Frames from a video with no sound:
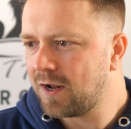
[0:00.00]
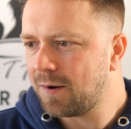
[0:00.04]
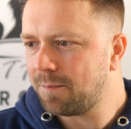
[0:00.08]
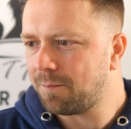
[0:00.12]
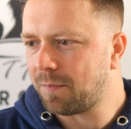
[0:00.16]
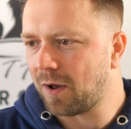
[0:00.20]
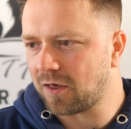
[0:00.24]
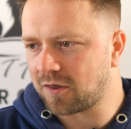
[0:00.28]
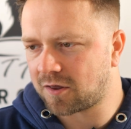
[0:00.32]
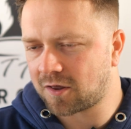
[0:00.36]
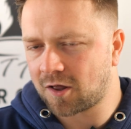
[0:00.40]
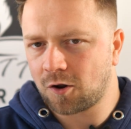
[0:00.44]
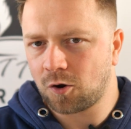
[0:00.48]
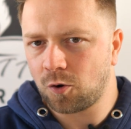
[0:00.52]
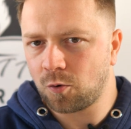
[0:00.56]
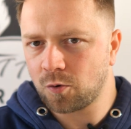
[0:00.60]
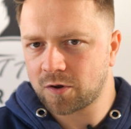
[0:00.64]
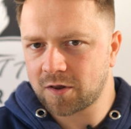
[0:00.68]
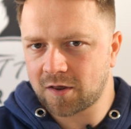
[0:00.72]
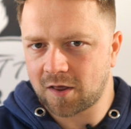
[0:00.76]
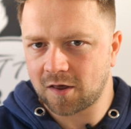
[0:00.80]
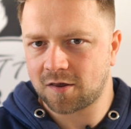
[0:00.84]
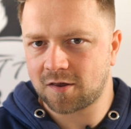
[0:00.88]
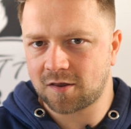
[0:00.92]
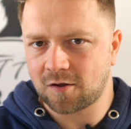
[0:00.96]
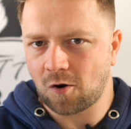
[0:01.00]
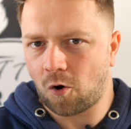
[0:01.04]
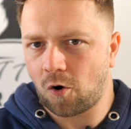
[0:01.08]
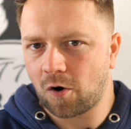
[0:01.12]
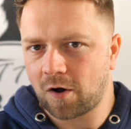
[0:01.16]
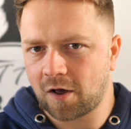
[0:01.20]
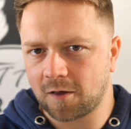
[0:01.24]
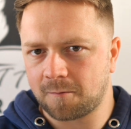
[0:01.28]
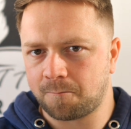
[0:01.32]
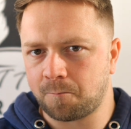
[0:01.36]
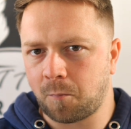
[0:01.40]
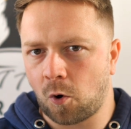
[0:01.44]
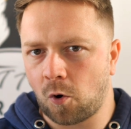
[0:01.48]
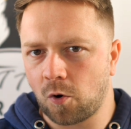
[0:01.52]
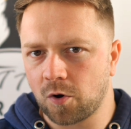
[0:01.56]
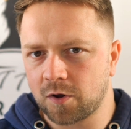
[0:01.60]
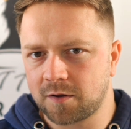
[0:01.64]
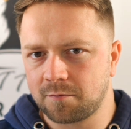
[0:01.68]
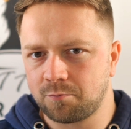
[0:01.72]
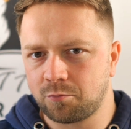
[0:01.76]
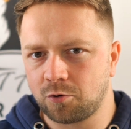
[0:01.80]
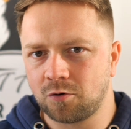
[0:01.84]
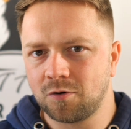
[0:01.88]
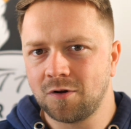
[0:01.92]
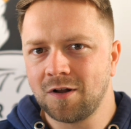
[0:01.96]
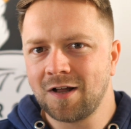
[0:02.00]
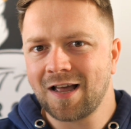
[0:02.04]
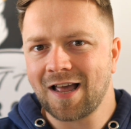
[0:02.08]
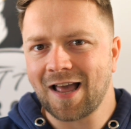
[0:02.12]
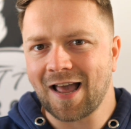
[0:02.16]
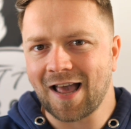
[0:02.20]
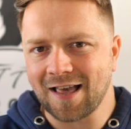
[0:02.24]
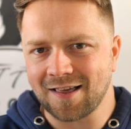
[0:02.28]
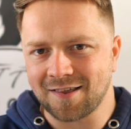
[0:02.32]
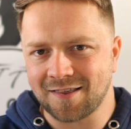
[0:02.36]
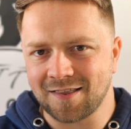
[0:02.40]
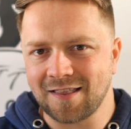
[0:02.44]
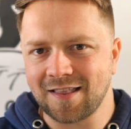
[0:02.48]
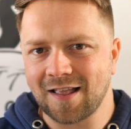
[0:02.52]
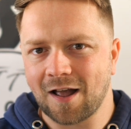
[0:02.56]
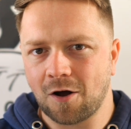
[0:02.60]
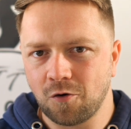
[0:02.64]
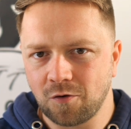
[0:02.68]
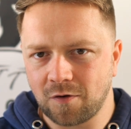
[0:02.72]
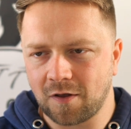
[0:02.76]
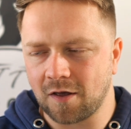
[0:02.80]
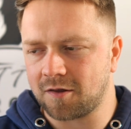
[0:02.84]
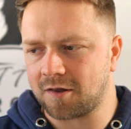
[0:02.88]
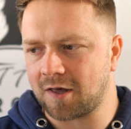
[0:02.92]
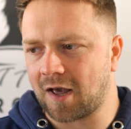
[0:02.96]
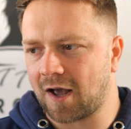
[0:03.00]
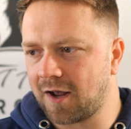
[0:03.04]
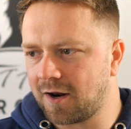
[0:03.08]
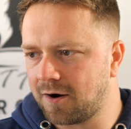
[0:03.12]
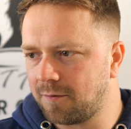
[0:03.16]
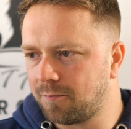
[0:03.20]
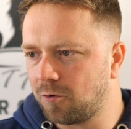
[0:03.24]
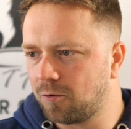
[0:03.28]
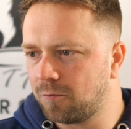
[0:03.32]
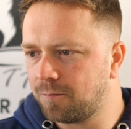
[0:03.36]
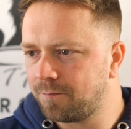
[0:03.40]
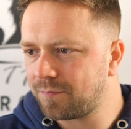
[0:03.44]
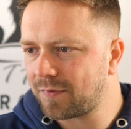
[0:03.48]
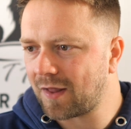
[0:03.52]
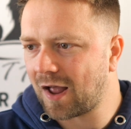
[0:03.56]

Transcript: but as close to stock as possible is now desirable.